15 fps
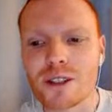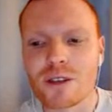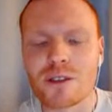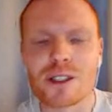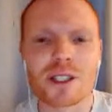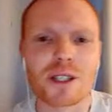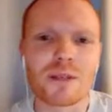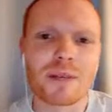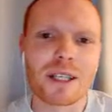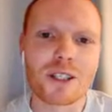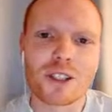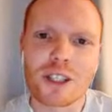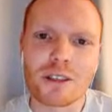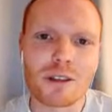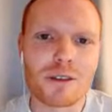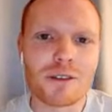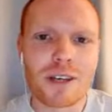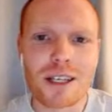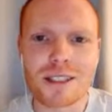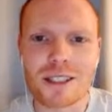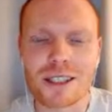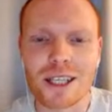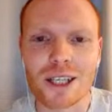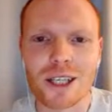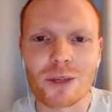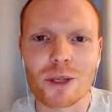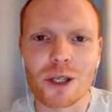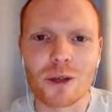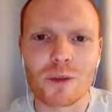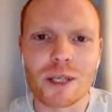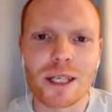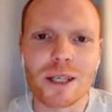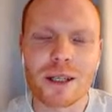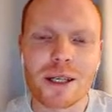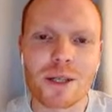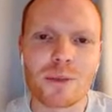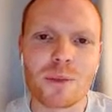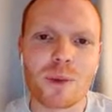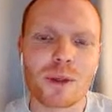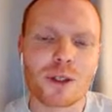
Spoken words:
Obviously, the managerial farce that kind of went on where in